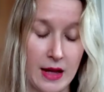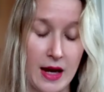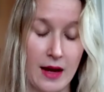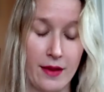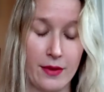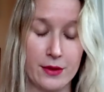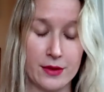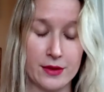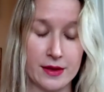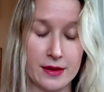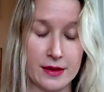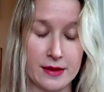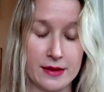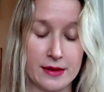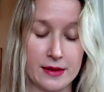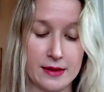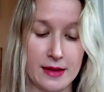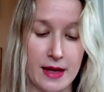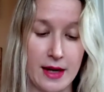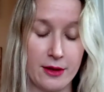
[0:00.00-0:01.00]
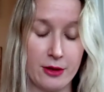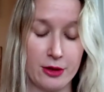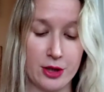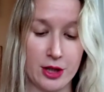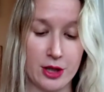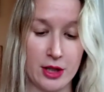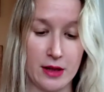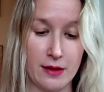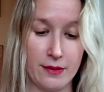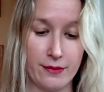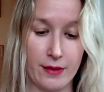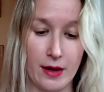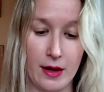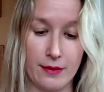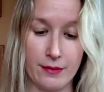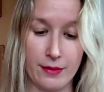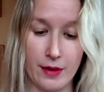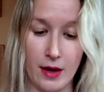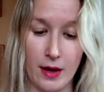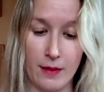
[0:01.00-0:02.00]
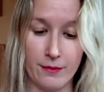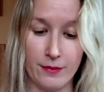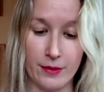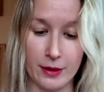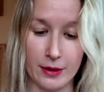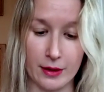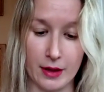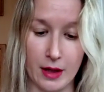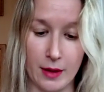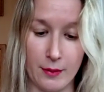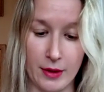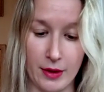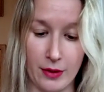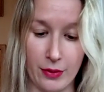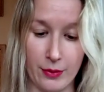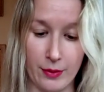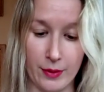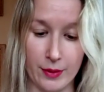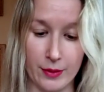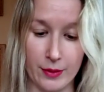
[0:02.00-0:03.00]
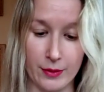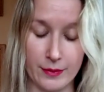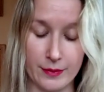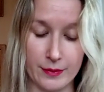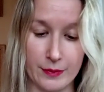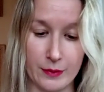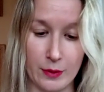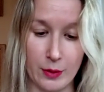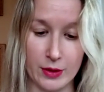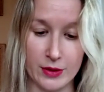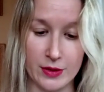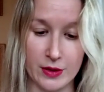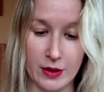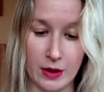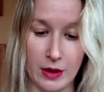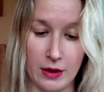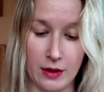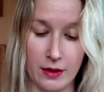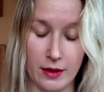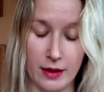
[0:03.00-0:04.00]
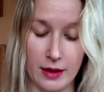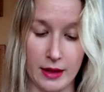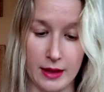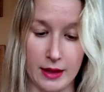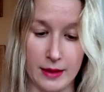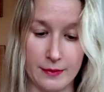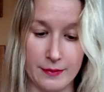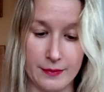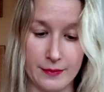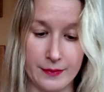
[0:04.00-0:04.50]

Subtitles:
there's this energy of comfort coming through, or security.